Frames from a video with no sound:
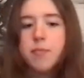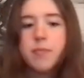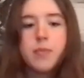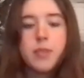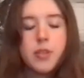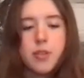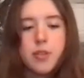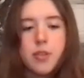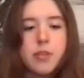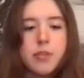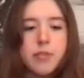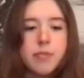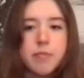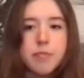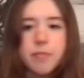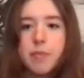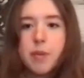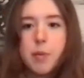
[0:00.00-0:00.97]
just
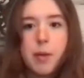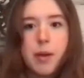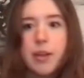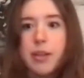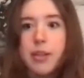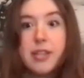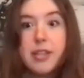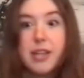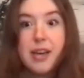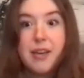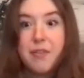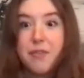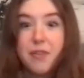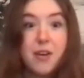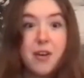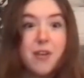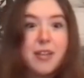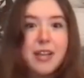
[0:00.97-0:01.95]
about his life
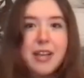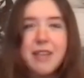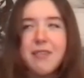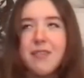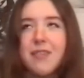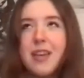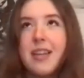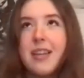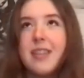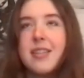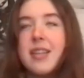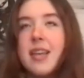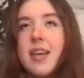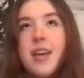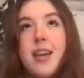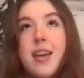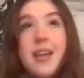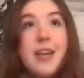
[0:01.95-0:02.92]
and our life. And
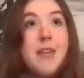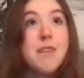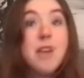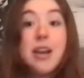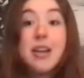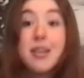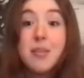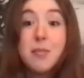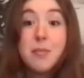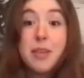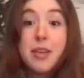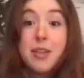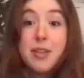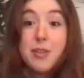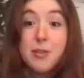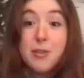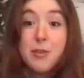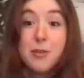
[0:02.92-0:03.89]
he invited me
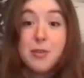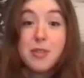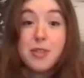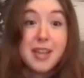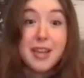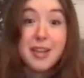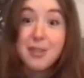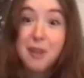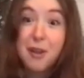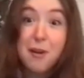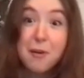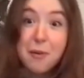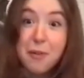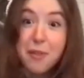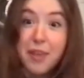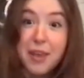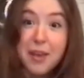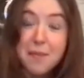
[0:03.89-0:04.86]
to sing a song
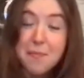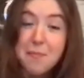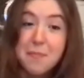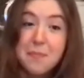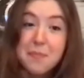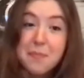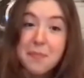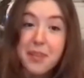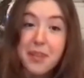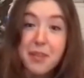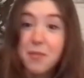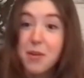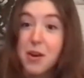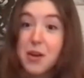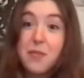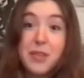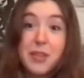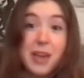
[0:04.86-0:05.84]
with him in
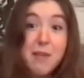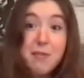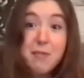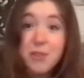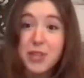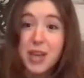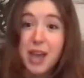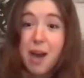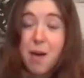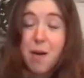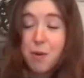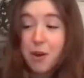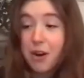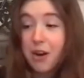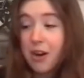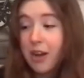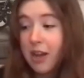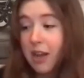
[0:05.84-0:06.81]
front of the Eiffel
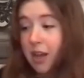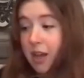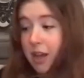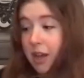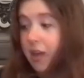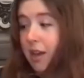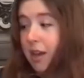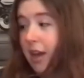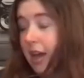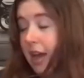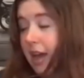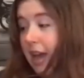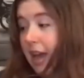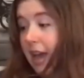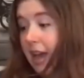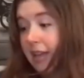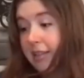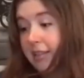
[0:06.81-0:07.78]
Tower.
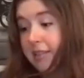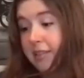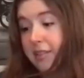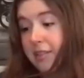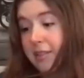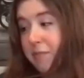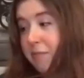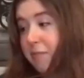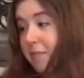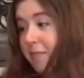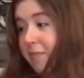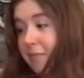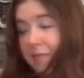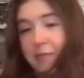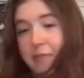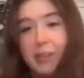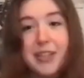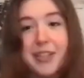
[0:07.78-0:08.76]
And
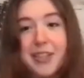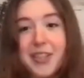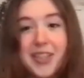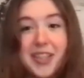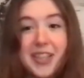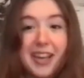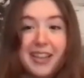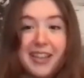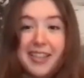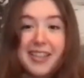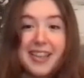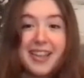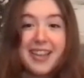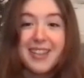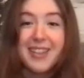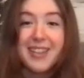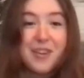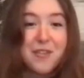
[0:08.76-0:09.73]
we just got to sing
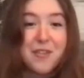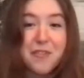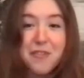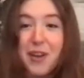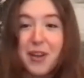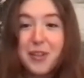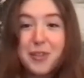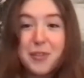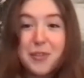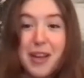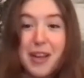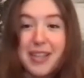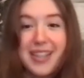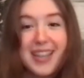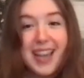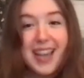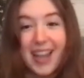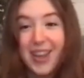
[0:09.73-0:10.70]
a little fun duet
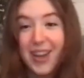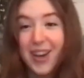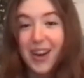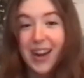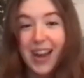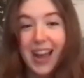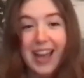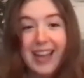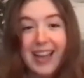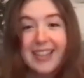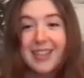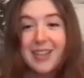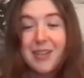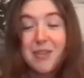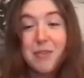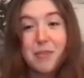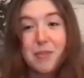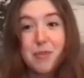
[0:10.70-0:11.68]
together. And
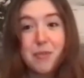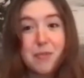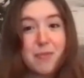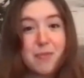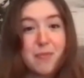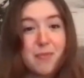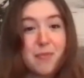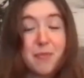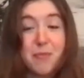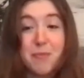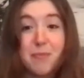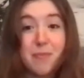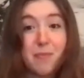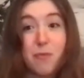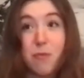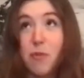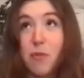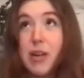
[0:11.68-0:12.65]
it was
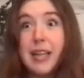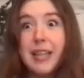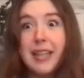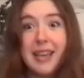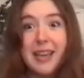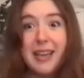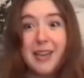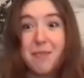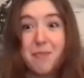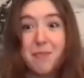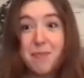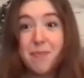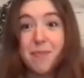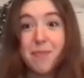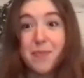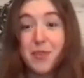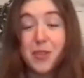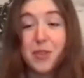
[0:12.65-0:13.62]
really
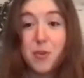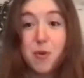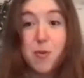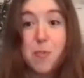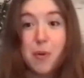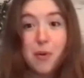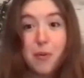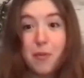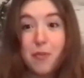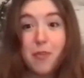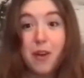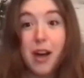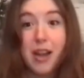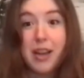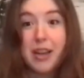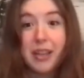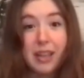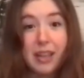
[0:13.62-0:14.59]
super
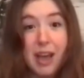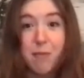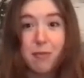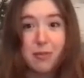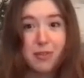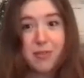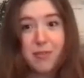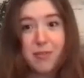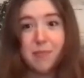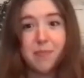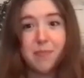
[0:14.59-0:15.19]
fun. And that was,